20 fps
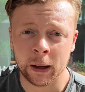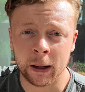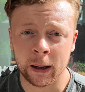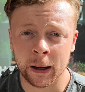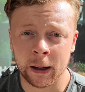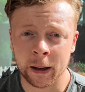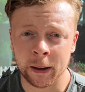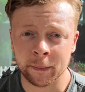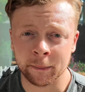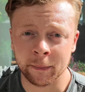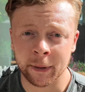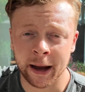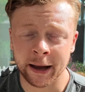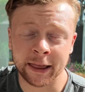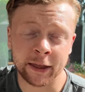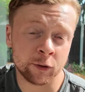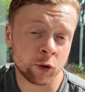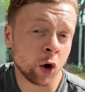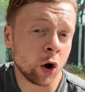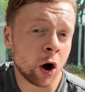And
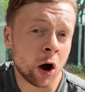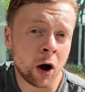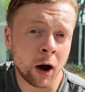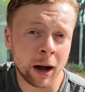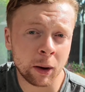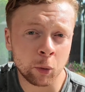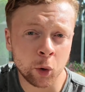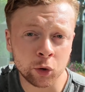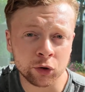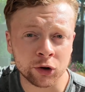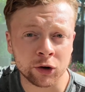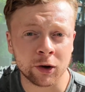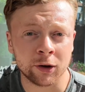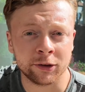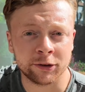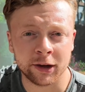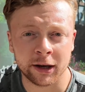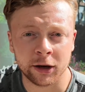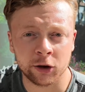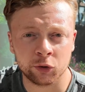they've got a high water
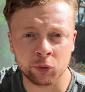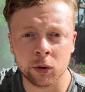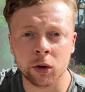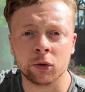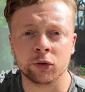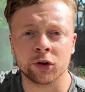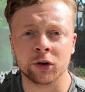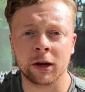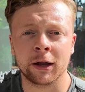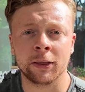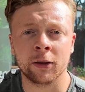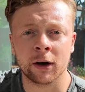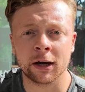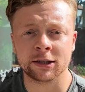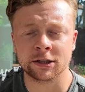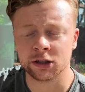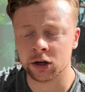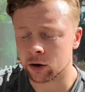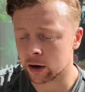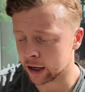content as well, so they're
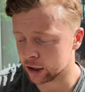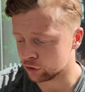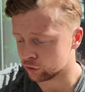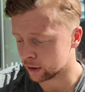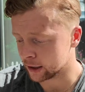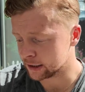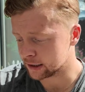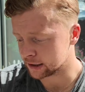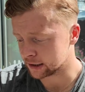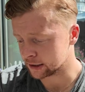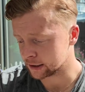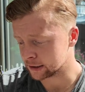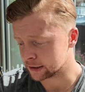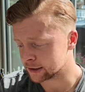nice and hydrating.